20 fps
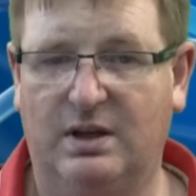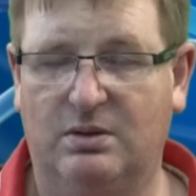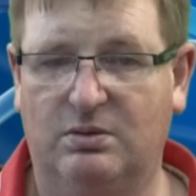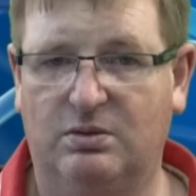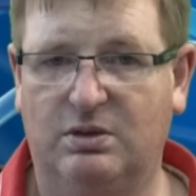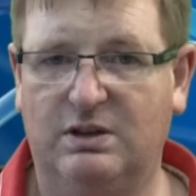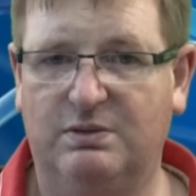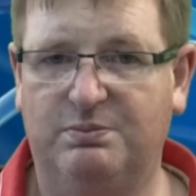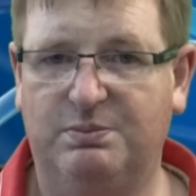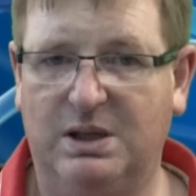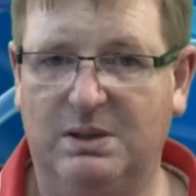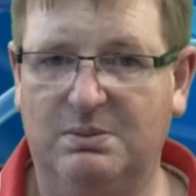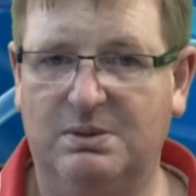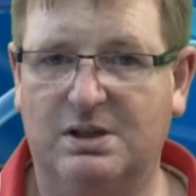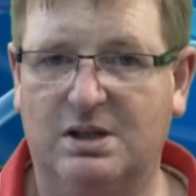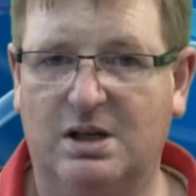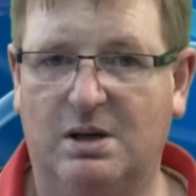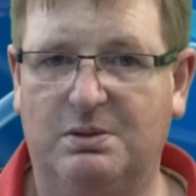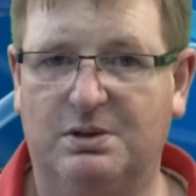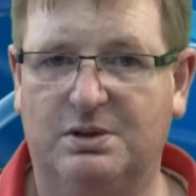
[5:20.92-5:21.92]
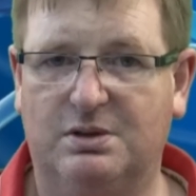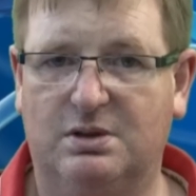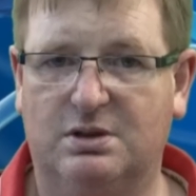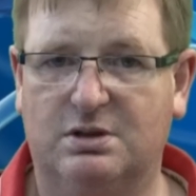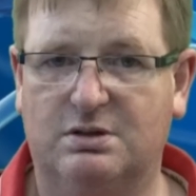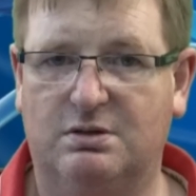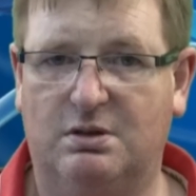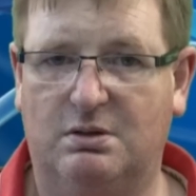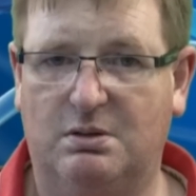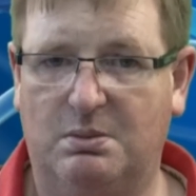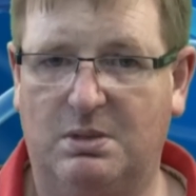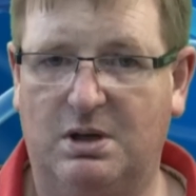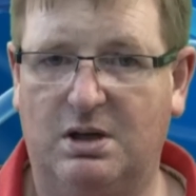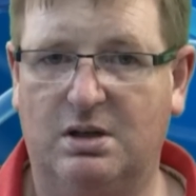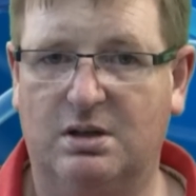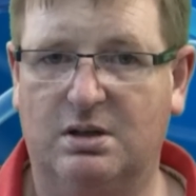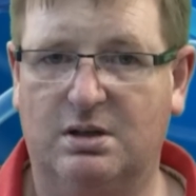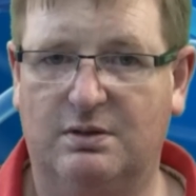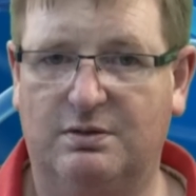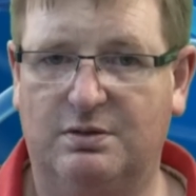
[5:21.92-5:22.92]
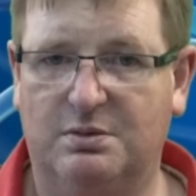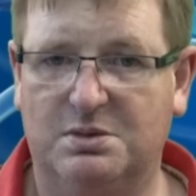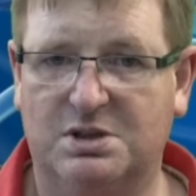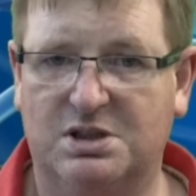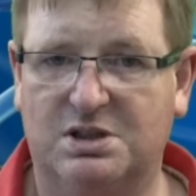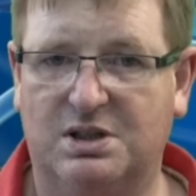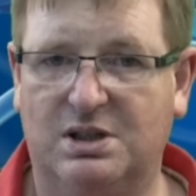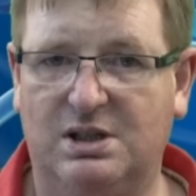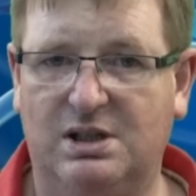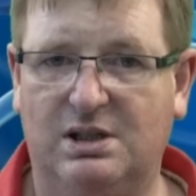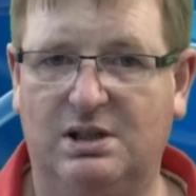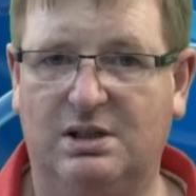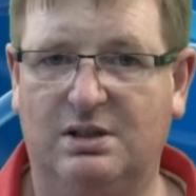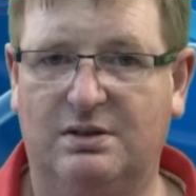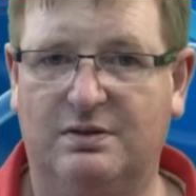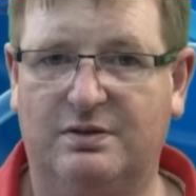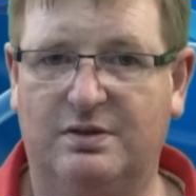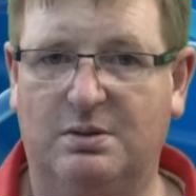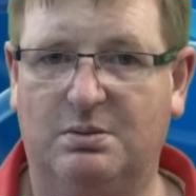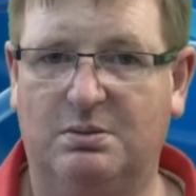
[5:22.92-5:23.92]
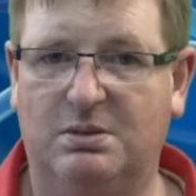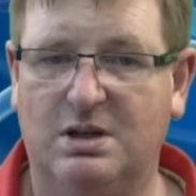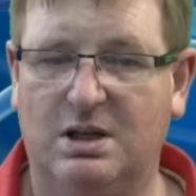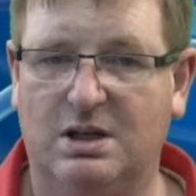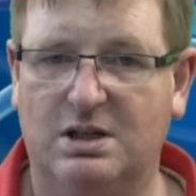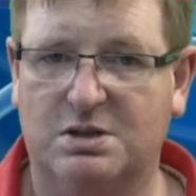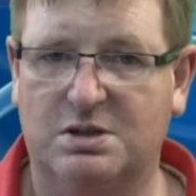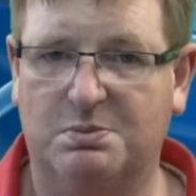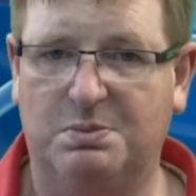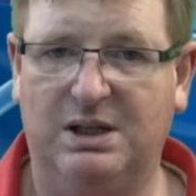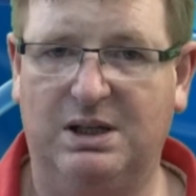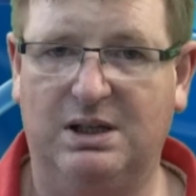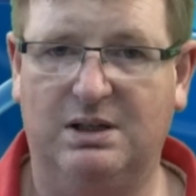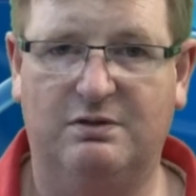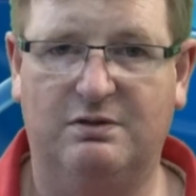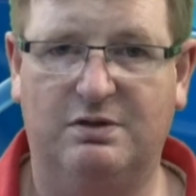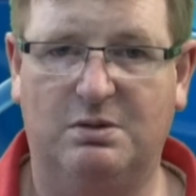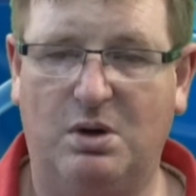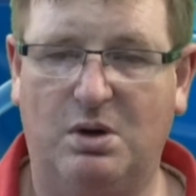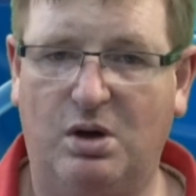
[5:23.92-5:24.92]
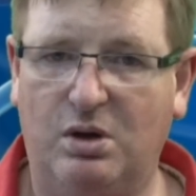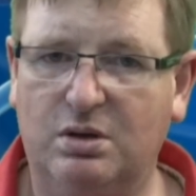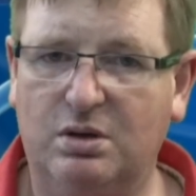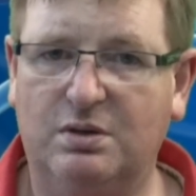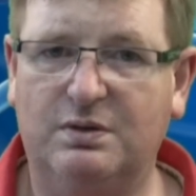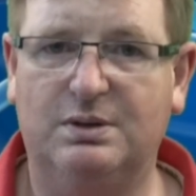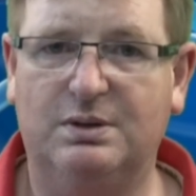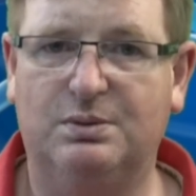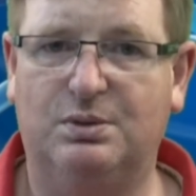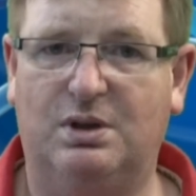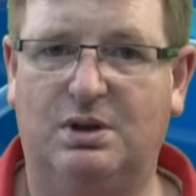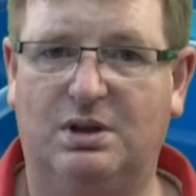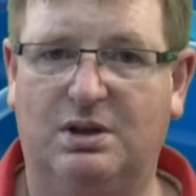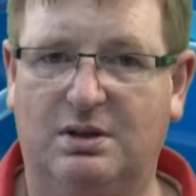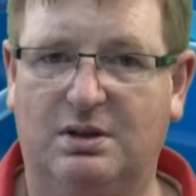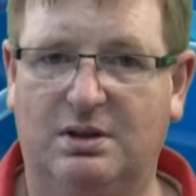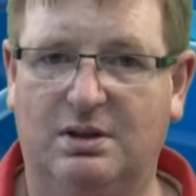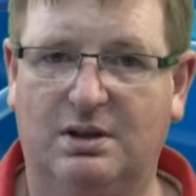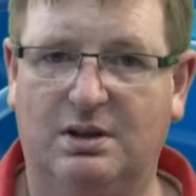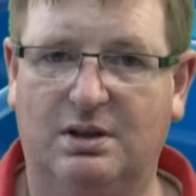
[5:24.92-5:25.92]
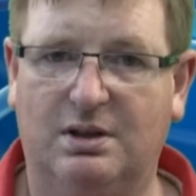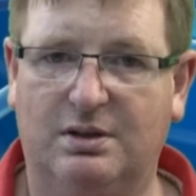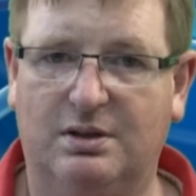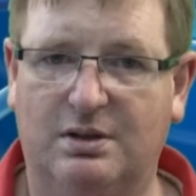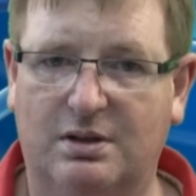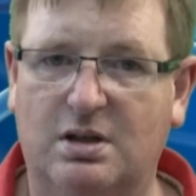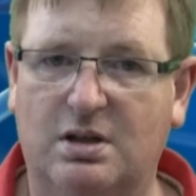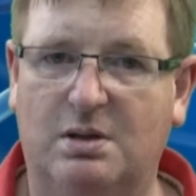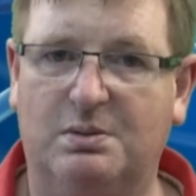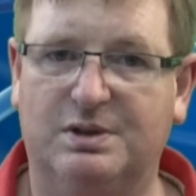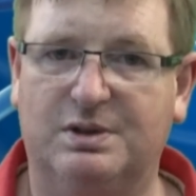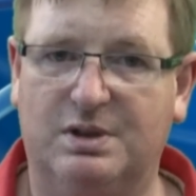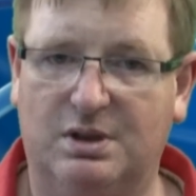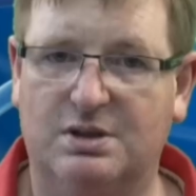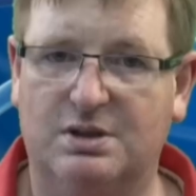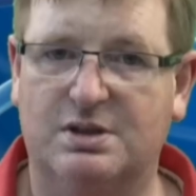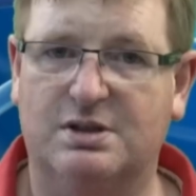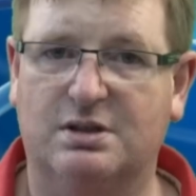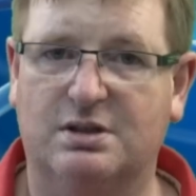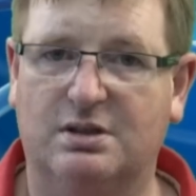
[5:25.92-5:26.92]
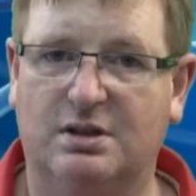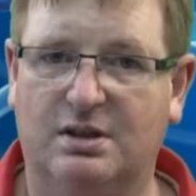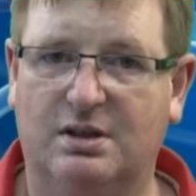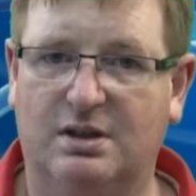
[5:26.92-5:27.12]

We have people coming to us from America, from Australia, from Spain, from all over the world. They're coming to us.